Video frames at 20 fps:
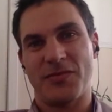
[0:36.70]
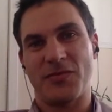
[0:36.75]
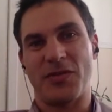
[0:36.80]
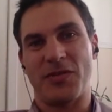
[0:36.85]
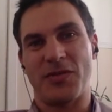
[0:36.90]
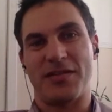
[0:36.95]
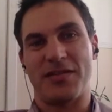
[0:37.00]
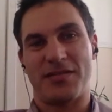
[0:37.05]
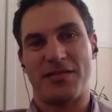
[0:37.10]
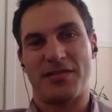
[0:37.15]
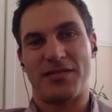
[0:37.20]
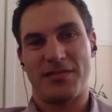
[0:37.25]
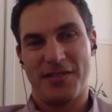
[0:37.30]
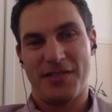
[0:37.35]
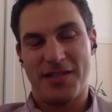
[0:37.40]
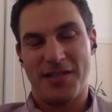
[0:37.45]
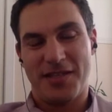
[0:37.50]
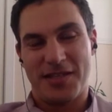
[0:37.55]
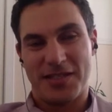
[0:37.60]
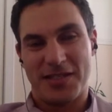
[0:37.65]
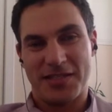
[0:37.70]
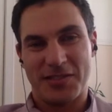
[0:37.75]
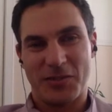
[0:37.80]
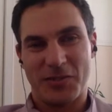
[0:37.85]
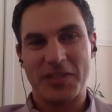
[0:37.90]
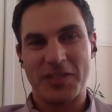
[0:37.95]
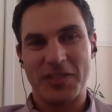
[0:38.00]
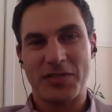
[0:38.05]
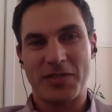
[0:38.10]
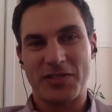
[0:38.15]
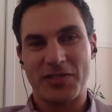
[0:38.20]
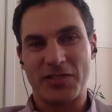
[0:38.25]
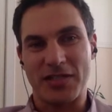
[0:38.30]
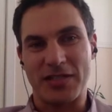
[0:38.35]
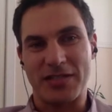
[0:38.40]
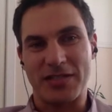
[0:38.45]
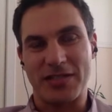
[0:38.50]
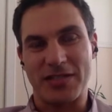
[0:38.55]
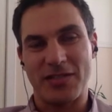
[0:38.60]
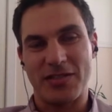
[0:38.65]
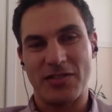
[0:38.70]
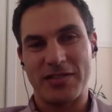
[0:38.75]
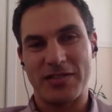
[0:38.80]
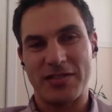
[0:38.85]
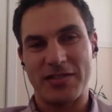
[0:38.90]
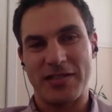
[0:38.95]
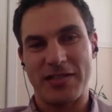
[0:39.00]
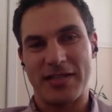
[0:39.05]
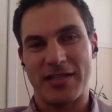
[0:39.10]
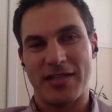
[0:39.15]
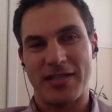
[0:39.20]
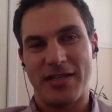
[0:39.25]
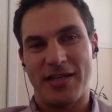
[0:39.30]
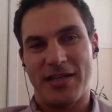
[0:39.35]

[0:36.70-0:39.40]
Right. It's a great question. It's like